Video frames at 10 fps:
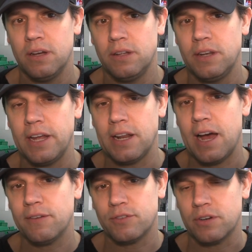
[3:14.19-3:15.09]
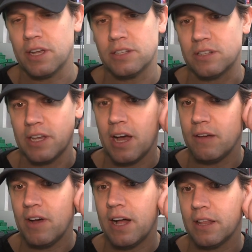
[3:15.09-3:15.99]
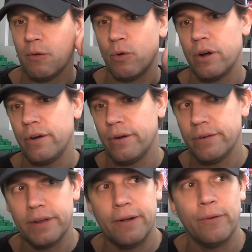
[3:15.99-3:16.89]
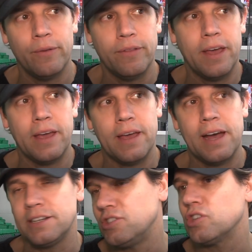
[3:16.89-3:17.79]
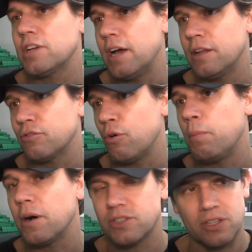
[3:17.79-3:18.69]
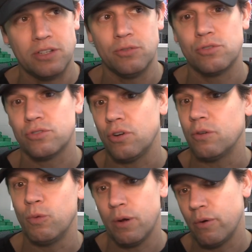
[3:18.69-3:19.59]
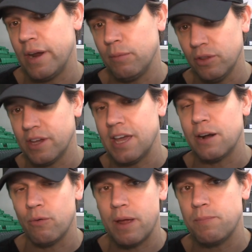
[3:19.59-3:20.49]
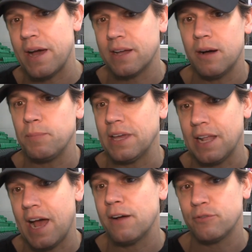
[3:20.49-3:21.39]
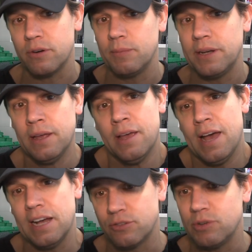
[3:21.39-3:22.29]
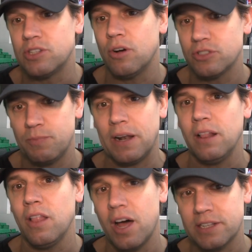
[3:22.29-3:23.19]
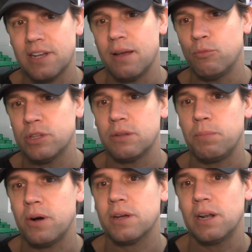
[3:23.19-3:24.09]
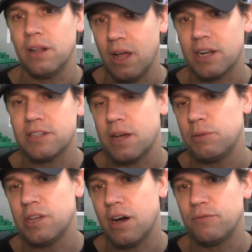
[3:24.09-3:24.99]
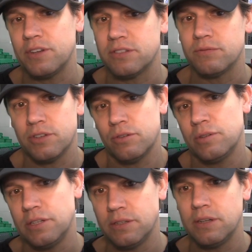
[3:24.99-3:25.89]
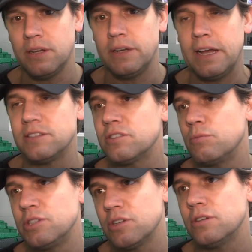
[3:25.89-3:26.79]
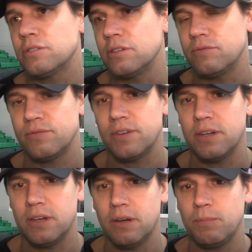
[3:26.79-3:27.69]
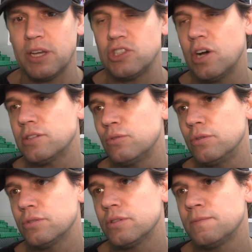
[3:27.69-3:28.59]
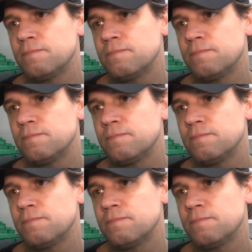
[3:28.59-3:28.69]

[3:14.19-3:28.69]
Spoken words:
night after against Lehigh Valley, where, you know, they had to just kind of throw pucks to the neutral zone, and we were able to get it right back up and get after them, and as a result spent a lot of time with the puck and a lot of time in the offensive zone, and hence the result of big shot totals.